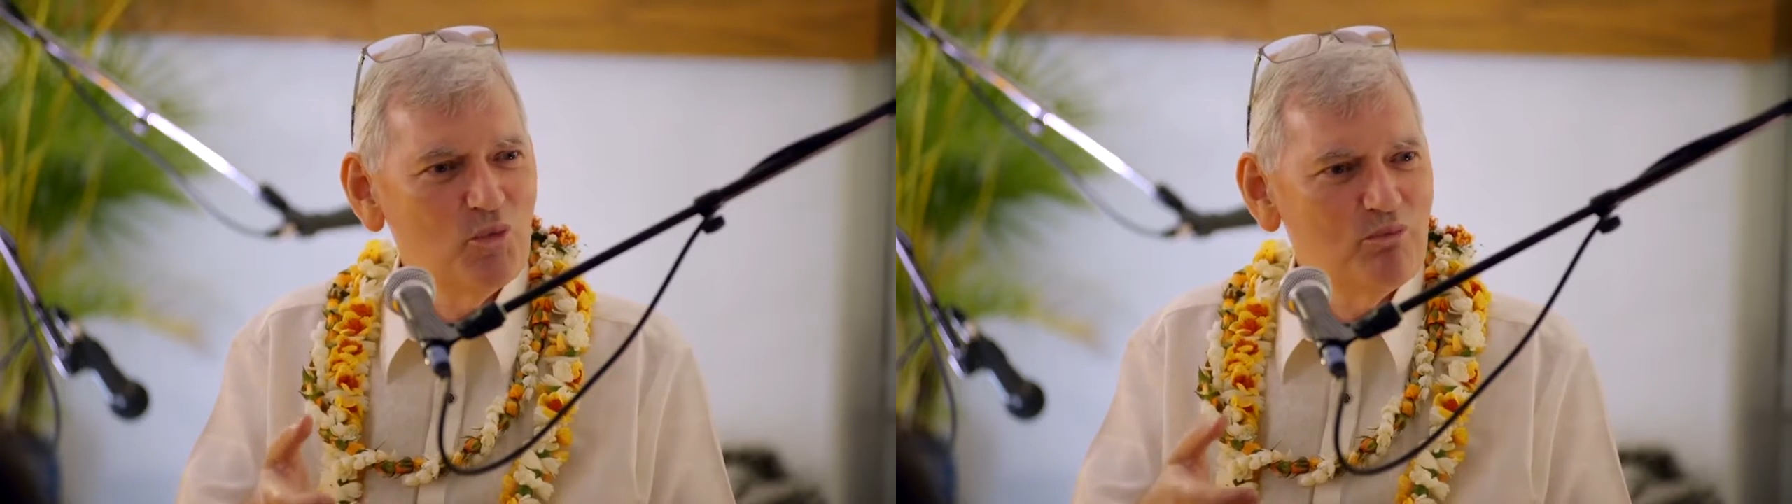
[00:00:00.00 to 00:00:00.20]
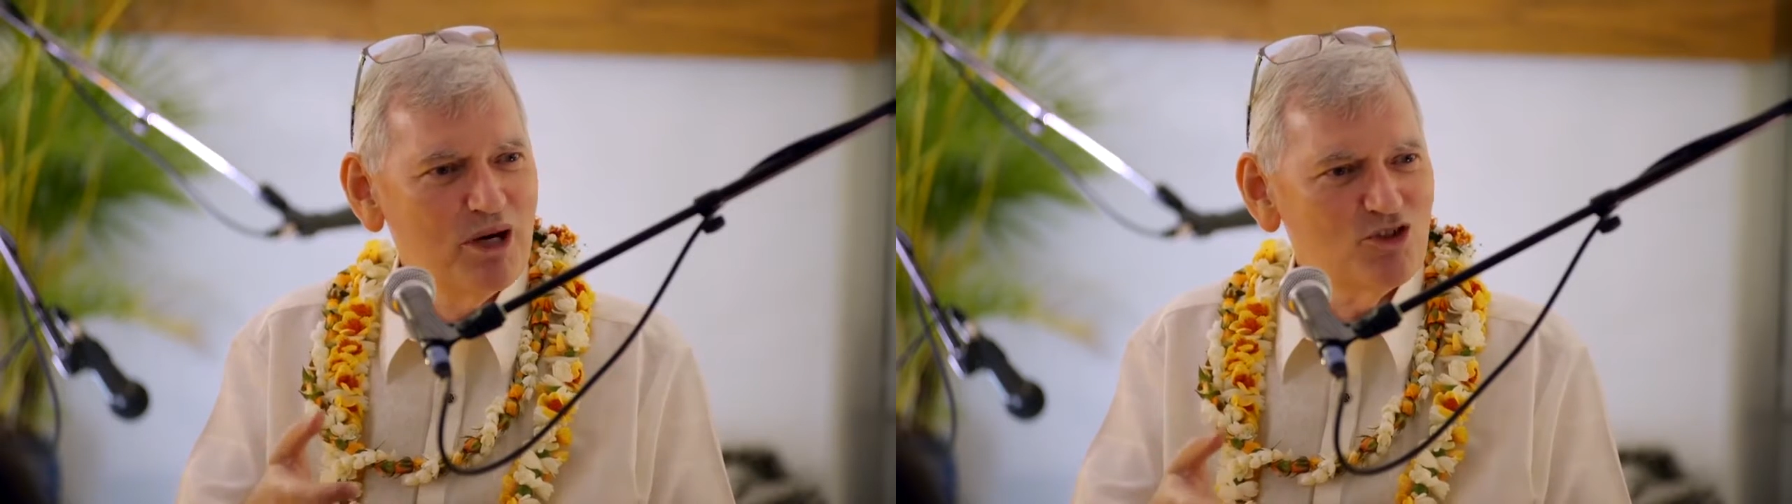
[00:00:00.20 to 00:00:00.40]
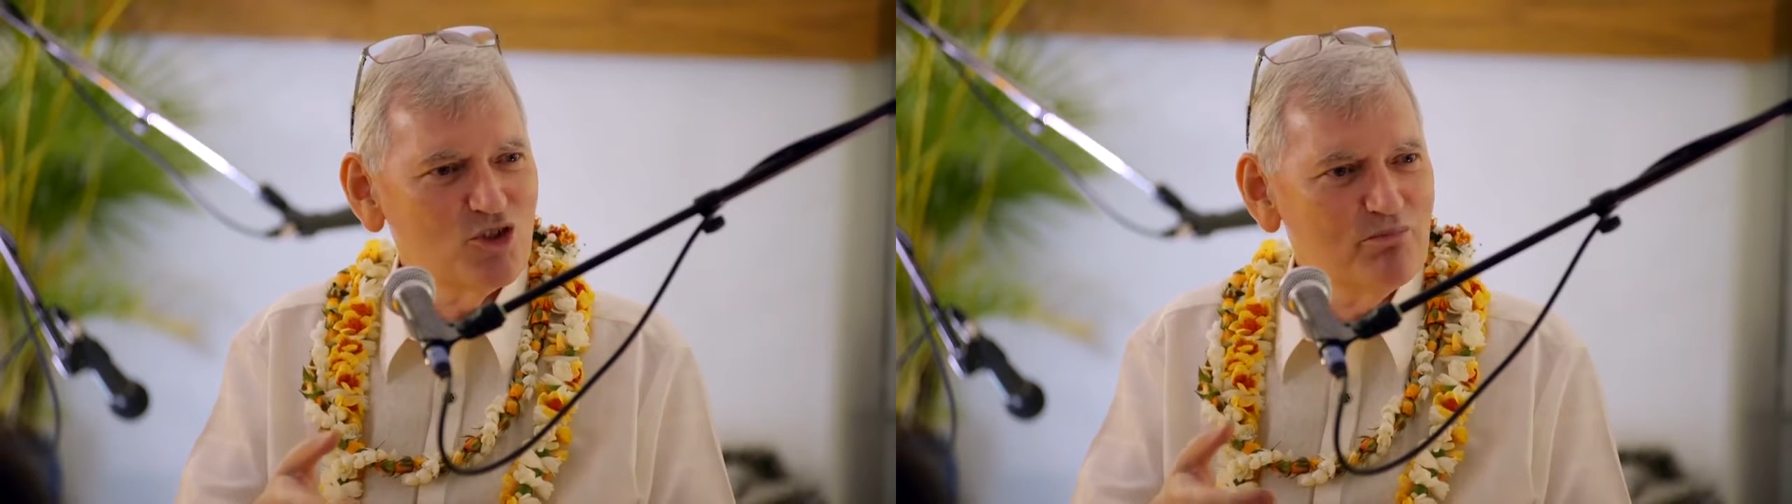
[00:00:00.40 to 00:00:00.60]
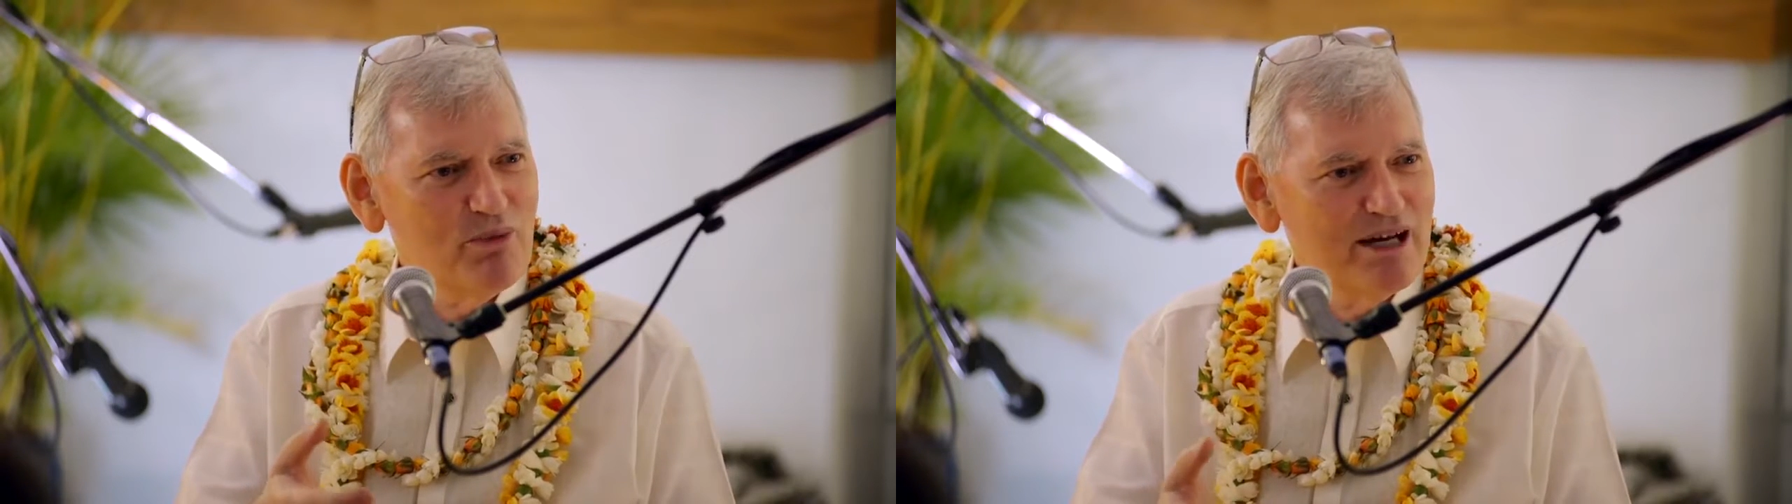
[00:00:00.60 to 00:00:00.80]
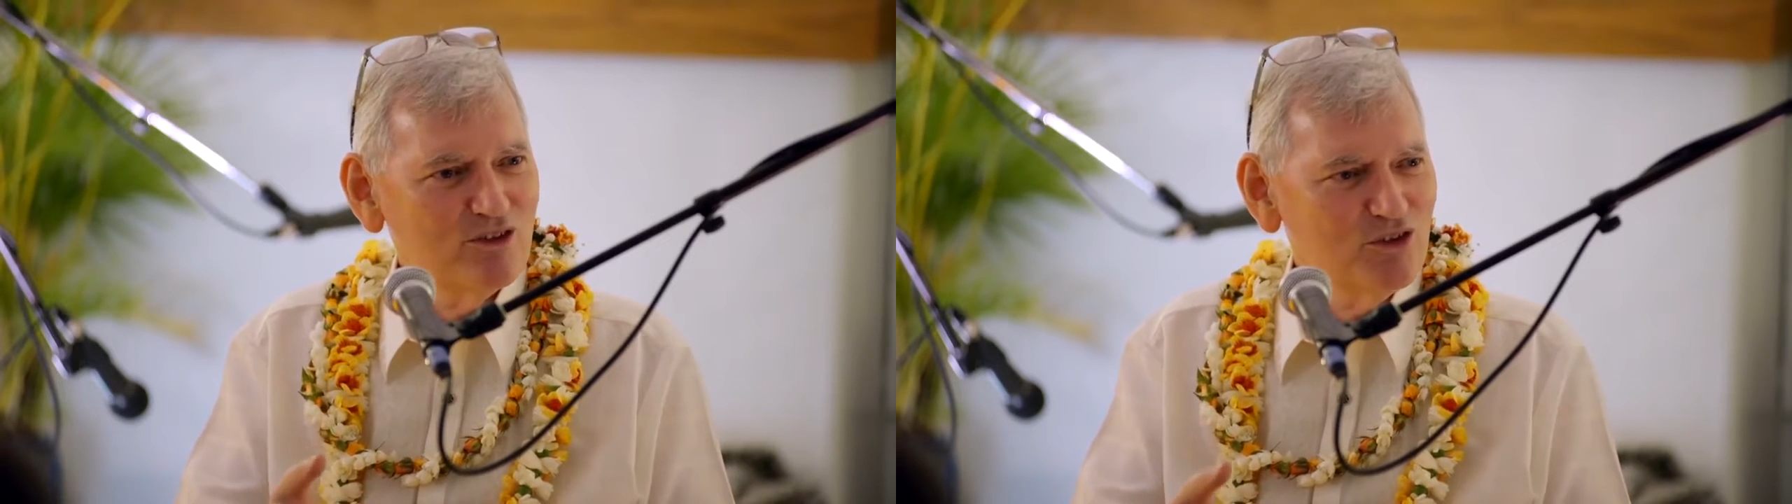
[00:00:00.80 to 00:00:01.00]
much
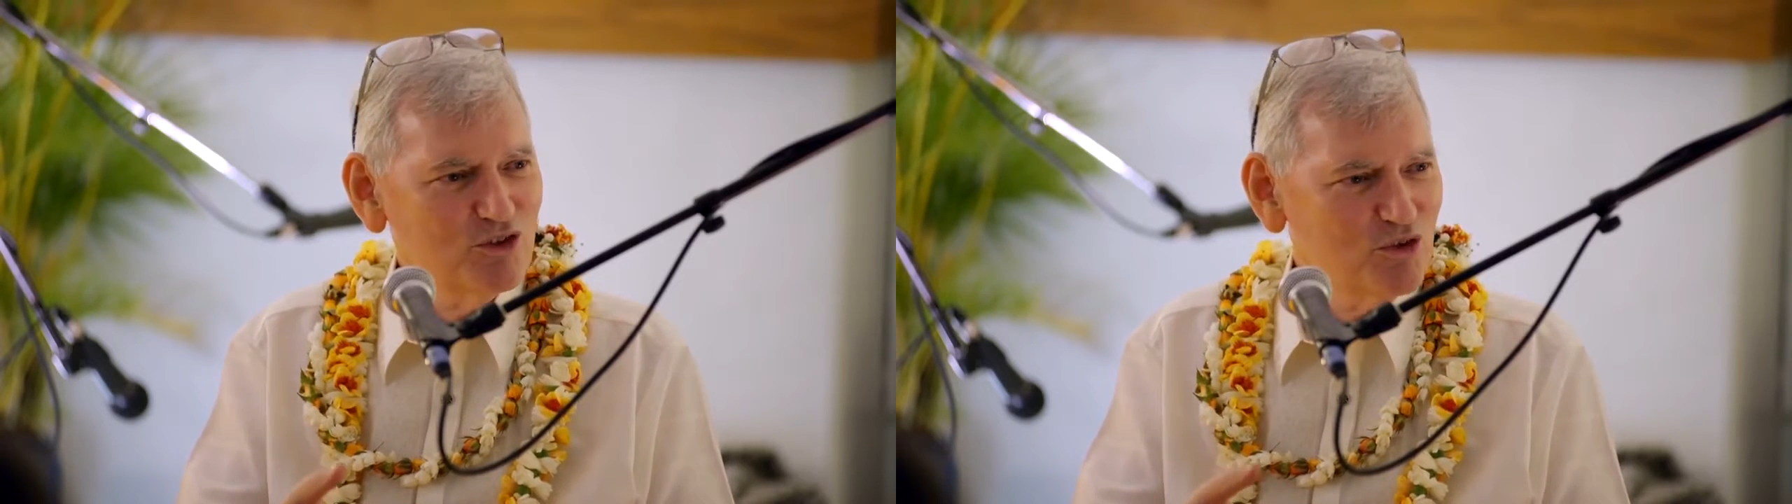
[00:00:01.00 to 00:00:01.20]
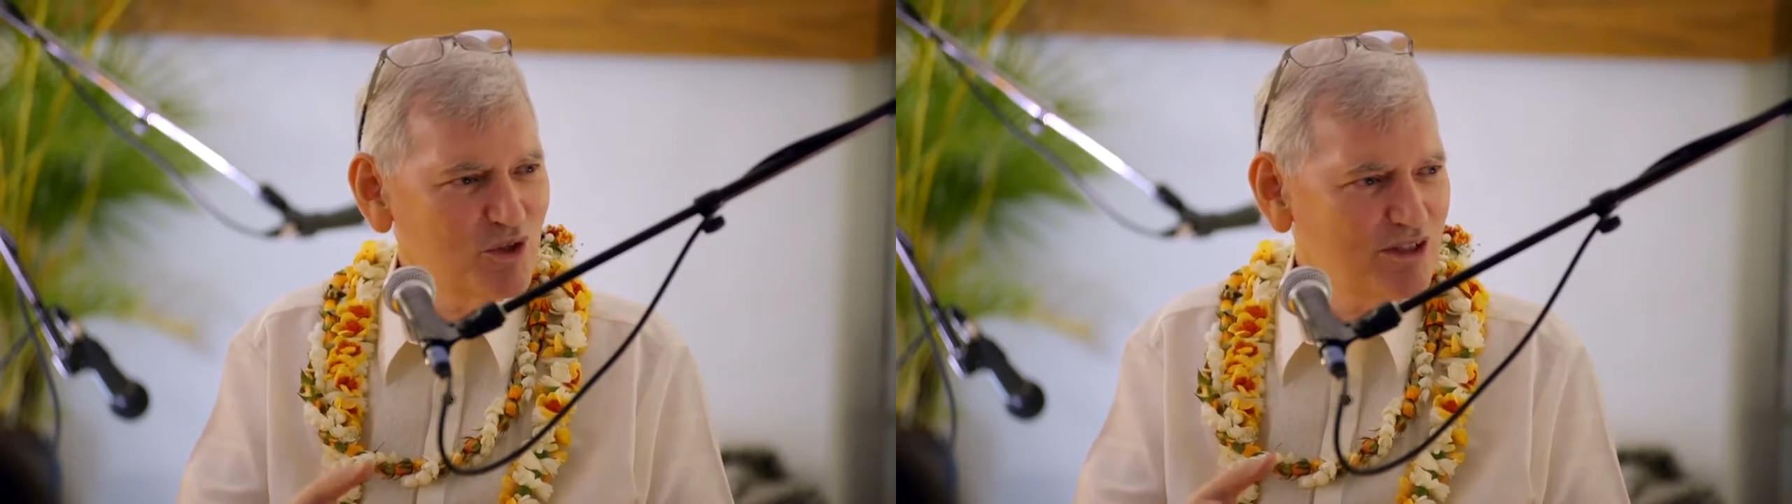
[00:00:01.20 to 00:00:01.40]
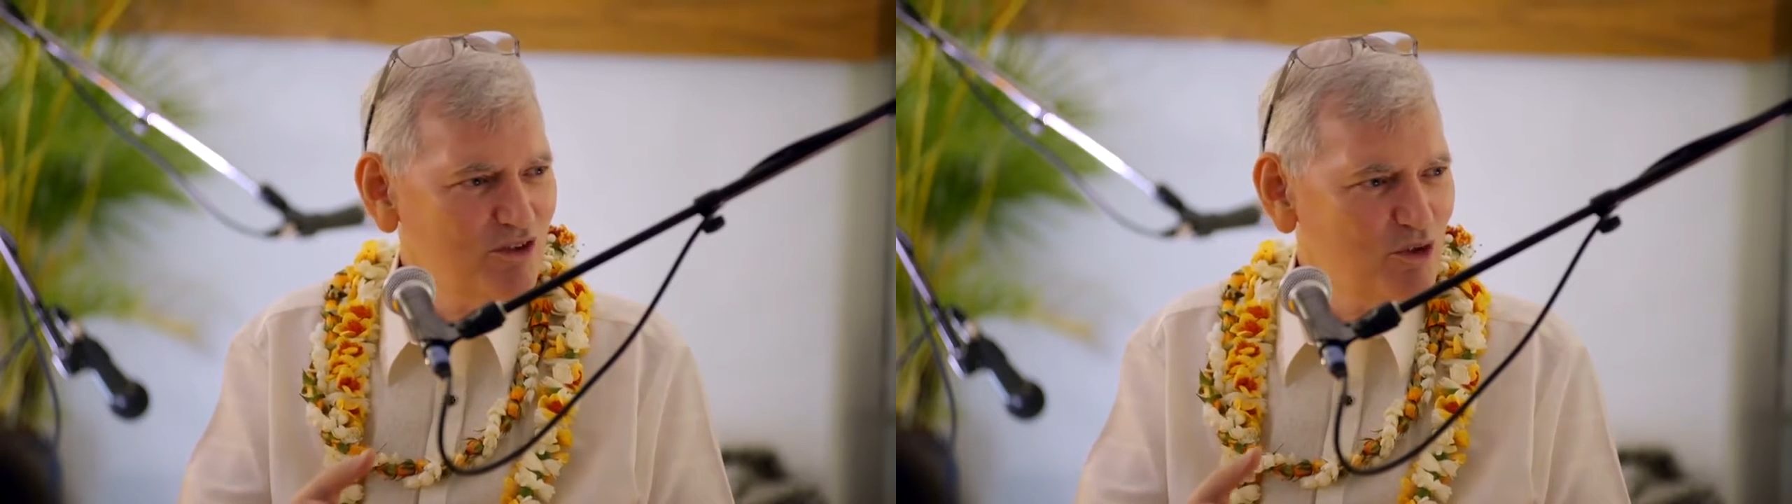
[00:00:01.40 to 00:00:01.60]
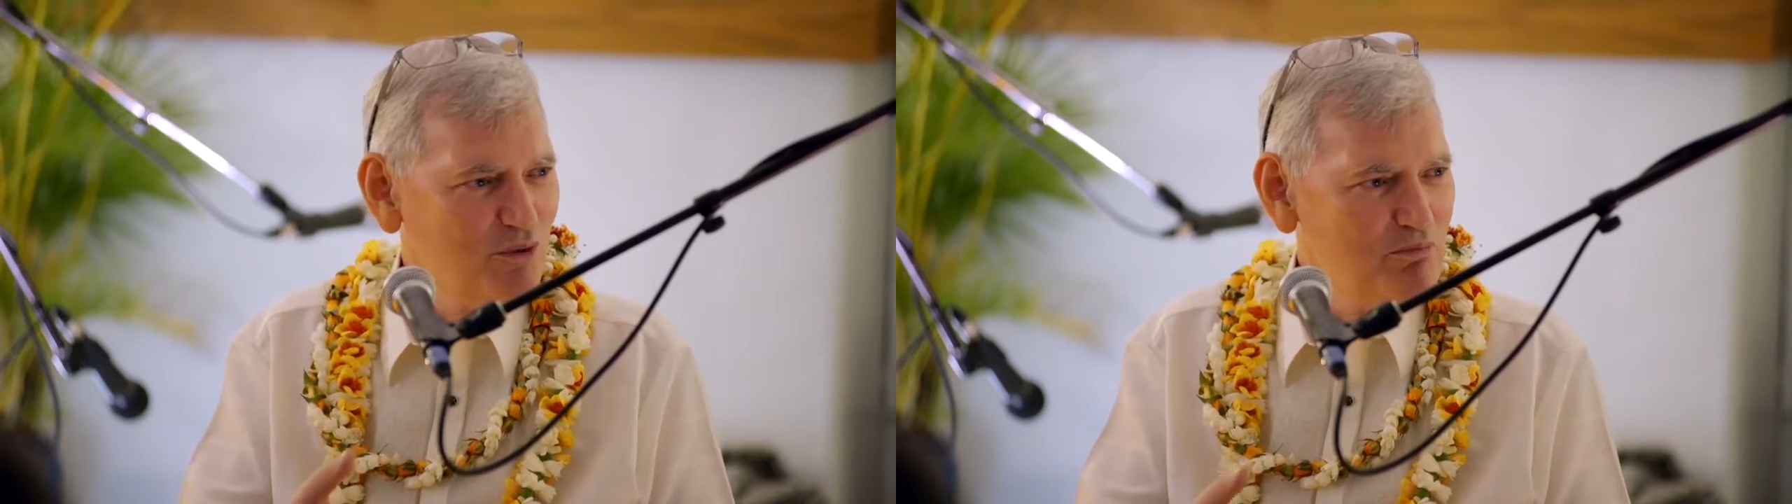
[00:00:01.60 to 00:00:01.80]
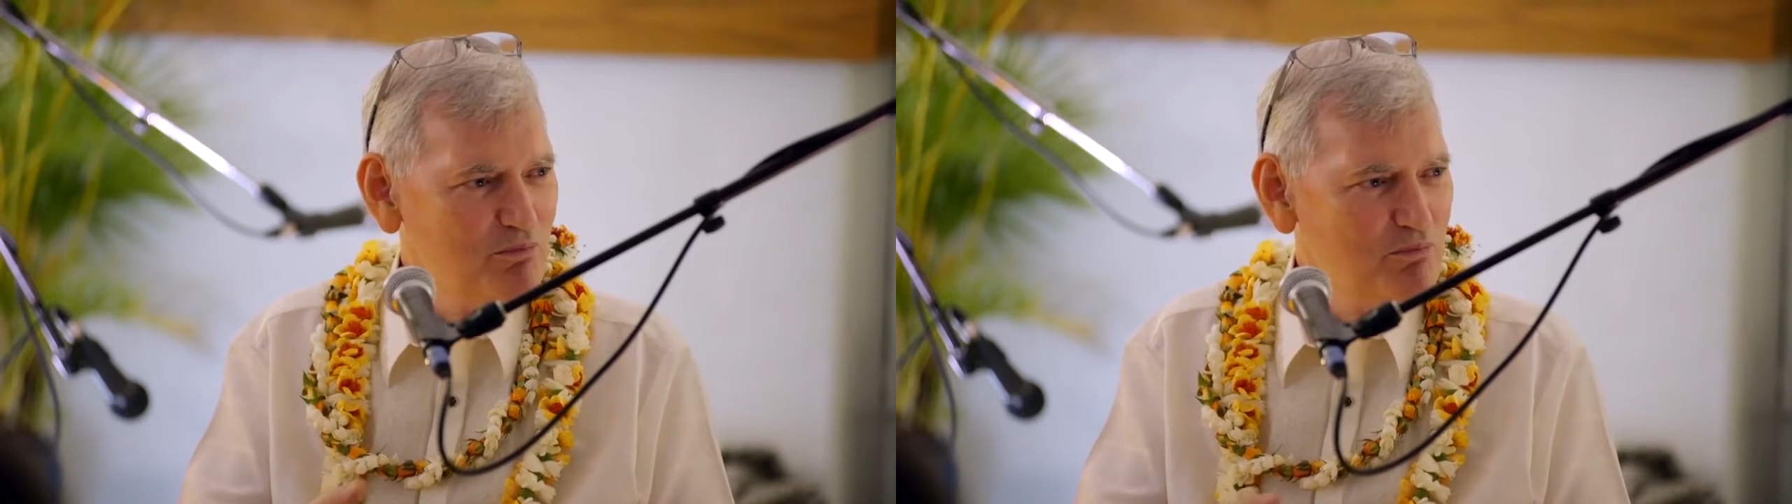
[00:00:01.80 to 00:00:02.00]
about you and your